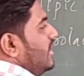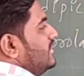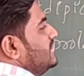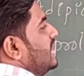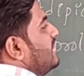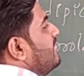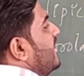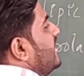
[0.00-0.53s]
The
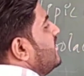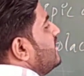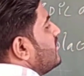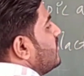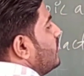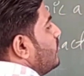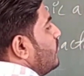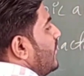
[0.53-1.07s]

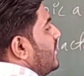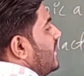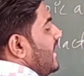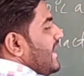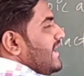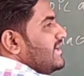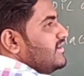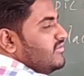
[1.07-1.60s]
remaining one
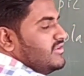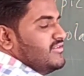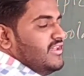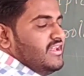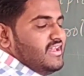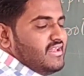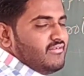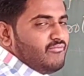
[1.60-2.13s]
N
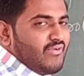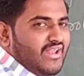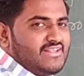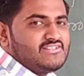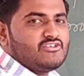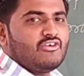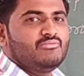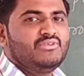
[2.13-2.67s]
in
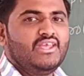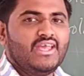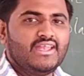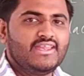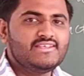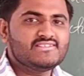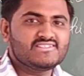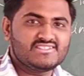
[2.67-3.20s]
valency of the N
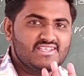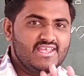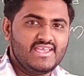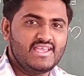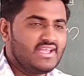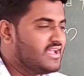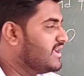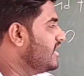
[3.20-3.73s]
is
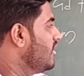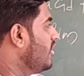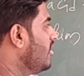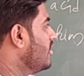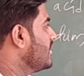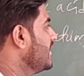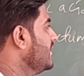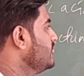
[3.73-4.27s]
3.
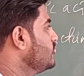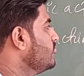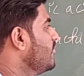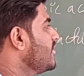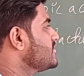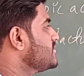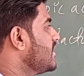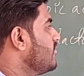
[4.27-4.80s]
Already 2
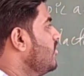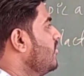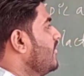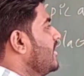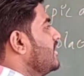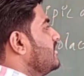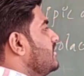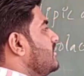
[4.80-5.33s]
bonds are over.
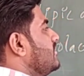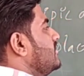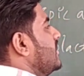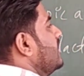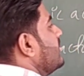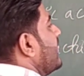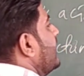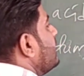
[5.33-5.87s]
You
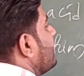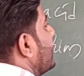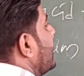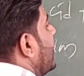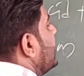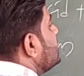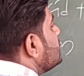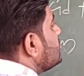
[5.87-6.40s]
write 1
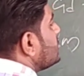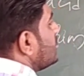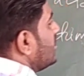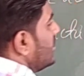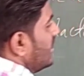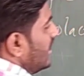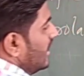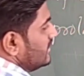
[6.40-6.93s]
H.
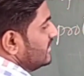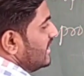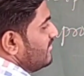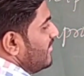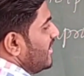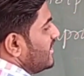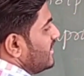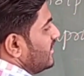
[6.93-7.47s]
The
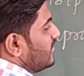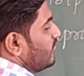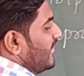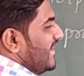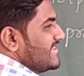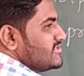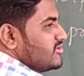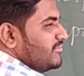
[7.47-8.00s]
remaining
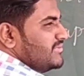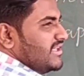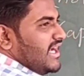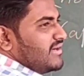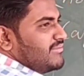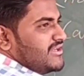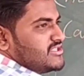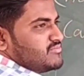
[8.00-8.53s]
valency of the
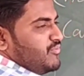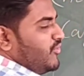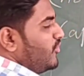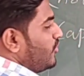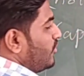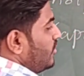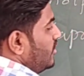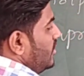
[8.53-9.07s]
carbon is
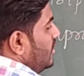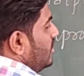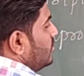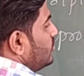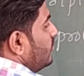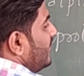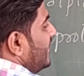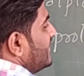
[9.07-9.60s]
4.
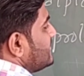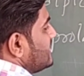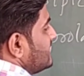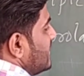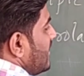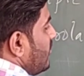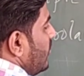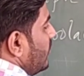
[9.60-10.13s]
2 valencies
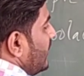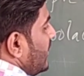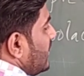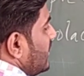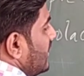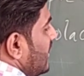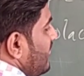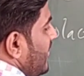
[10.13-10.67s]
are over.
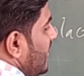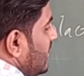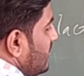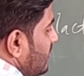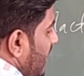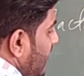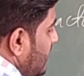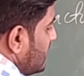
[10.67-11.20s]
Remaining you
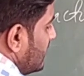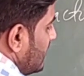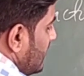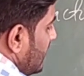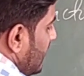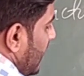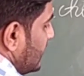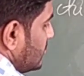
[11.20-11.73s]
write
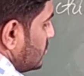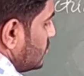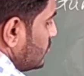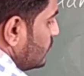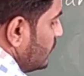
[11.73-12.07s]
H2,